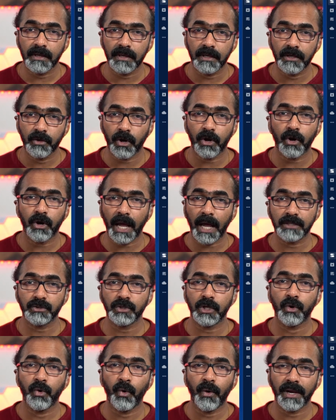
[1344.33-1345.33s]
you're not
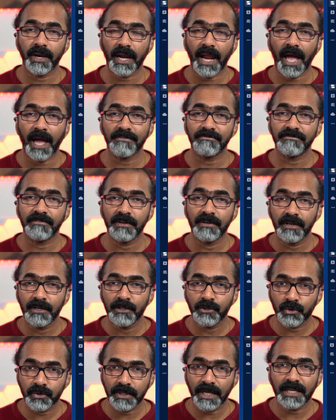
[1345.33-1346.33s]
actually going live
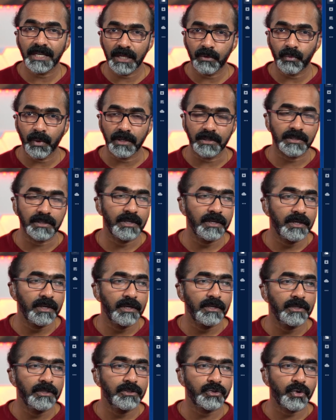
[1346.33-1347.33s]
to that event.
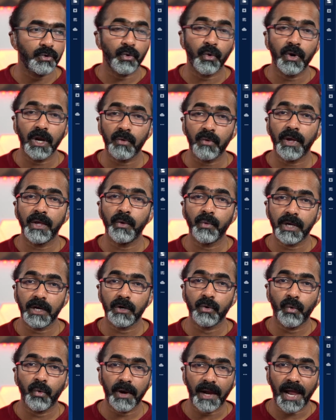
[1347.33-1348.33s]
So the only way you can
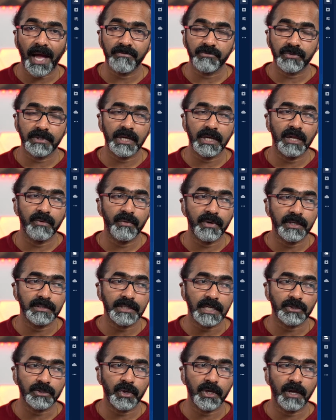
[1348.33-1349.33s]
go live to that event is
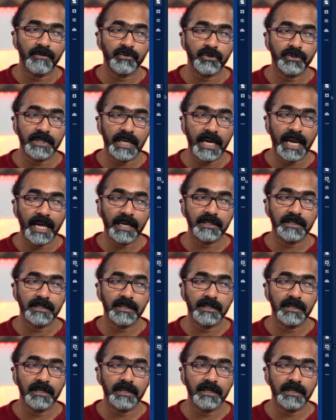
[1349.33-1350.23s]
actually you have to select,